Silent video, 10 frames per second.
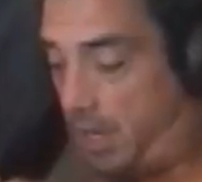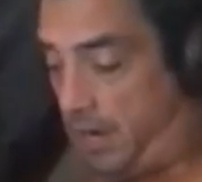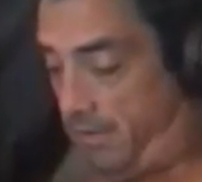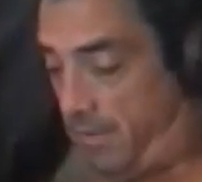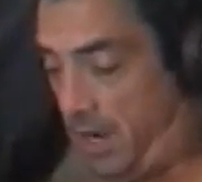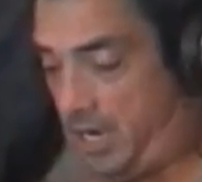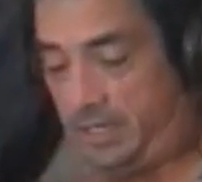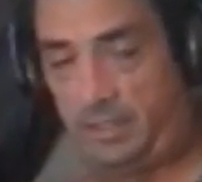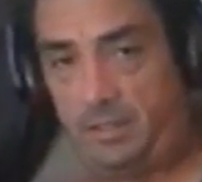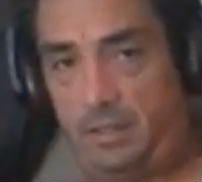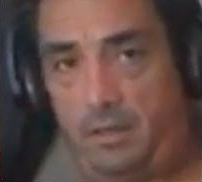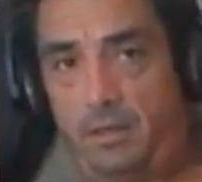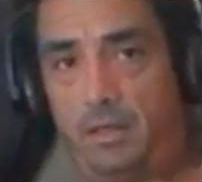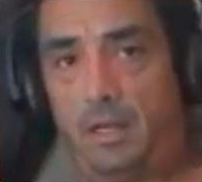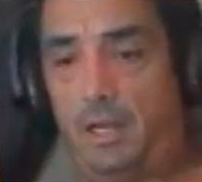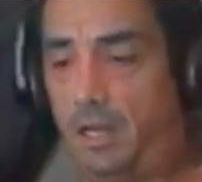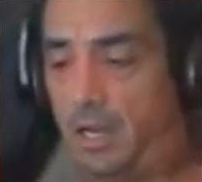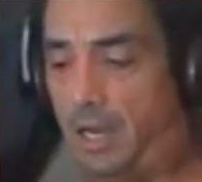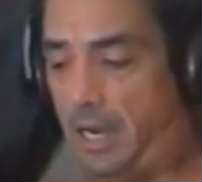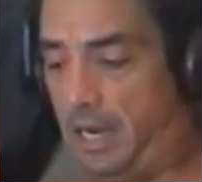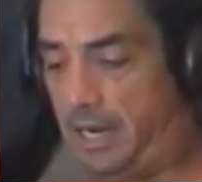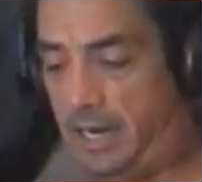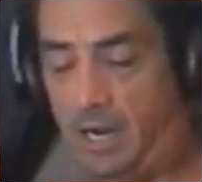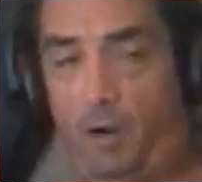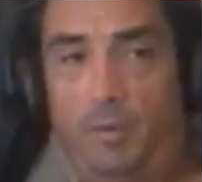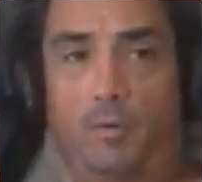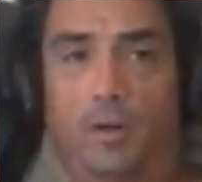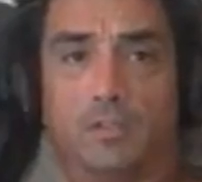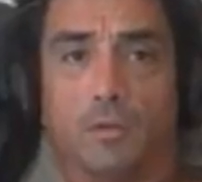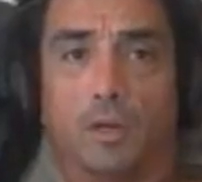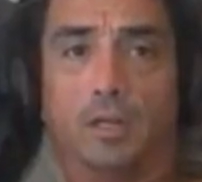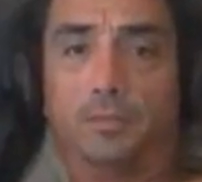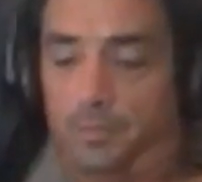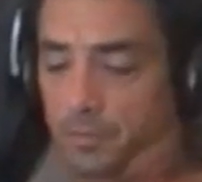that advice, and I hope it works for you.